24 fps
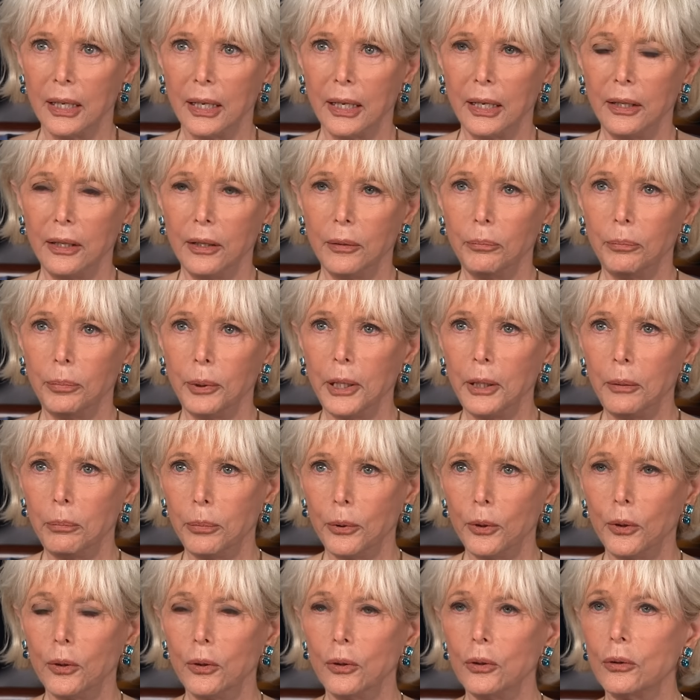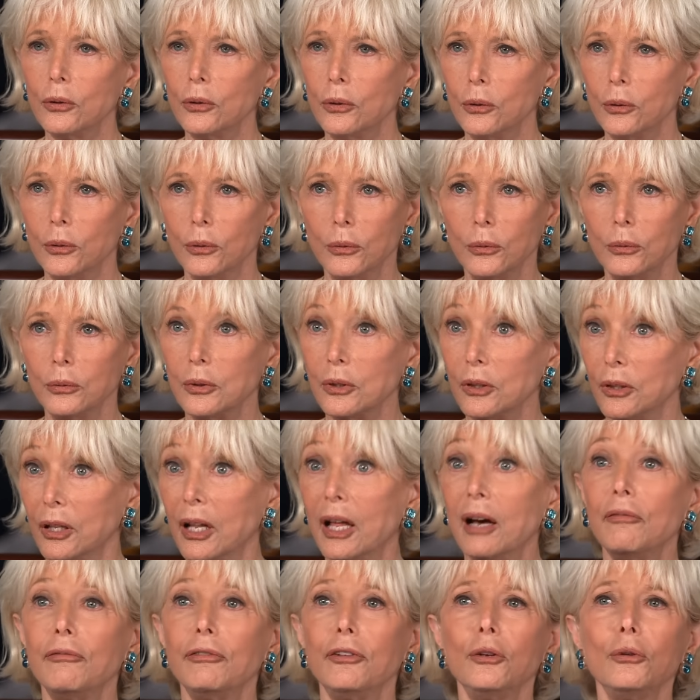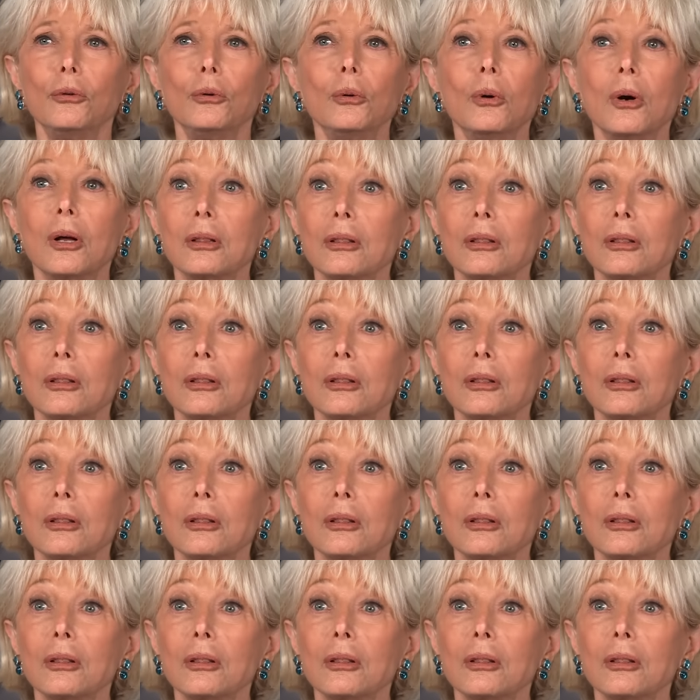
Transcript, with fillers: and the people who love you